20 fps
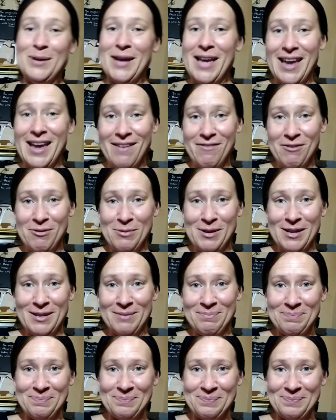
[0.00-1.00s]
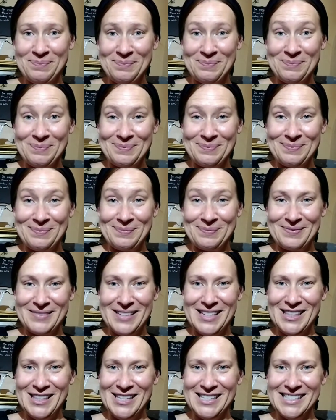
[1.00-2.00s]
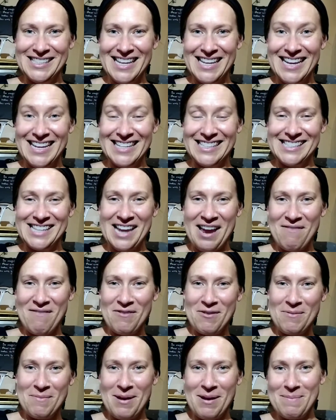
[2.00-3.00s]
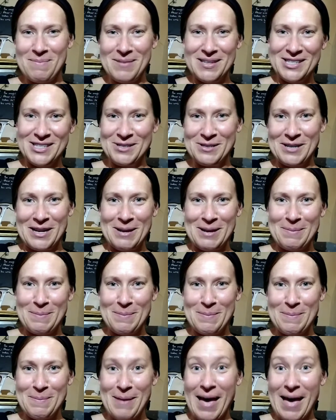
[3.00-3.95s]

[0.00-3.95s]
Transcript: Okay, everyone. Looks like it's time for my mystery